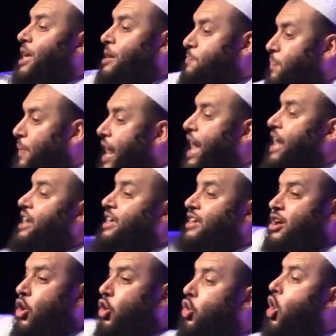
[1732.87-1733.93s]
and
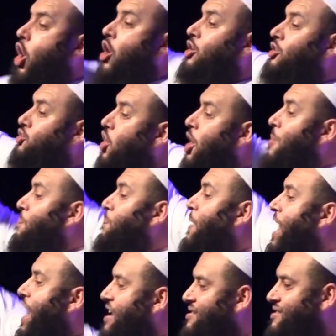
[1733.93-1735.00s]
planning long-term
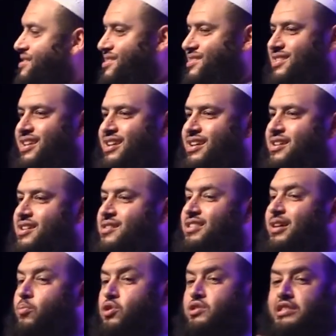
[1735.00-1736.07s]
plans?
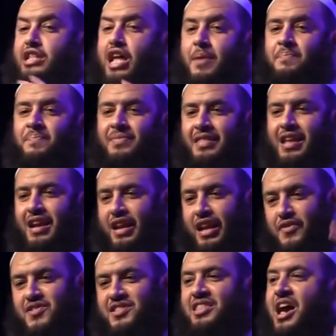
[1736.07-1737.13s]
The Muslim
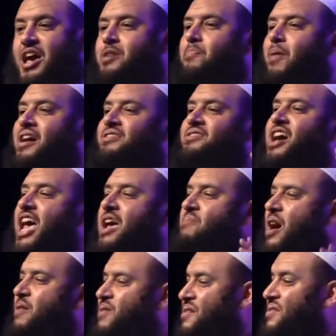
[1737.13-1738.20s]
lives day by day,
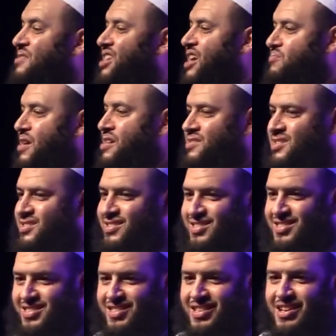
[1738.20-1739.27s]
my brothers and my
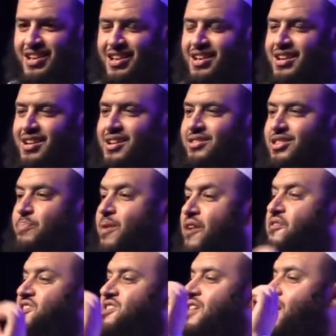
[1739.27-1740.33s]
sisters. The
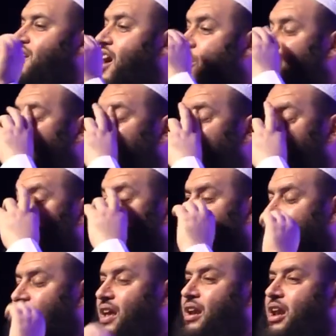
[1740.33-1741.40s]
Prophet sallallahu alayhi wa
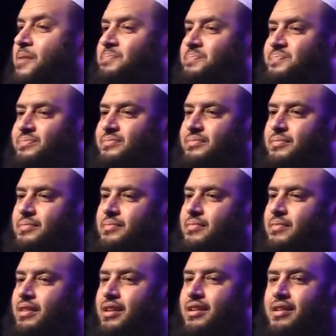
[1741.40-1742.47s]
sallam
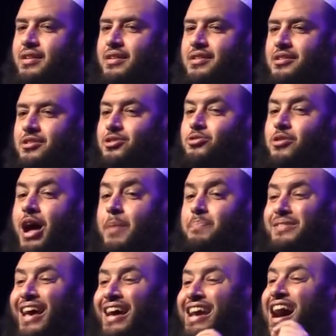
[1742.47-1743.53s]

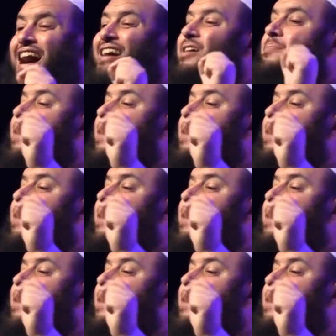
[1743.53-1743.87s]
grabbed a young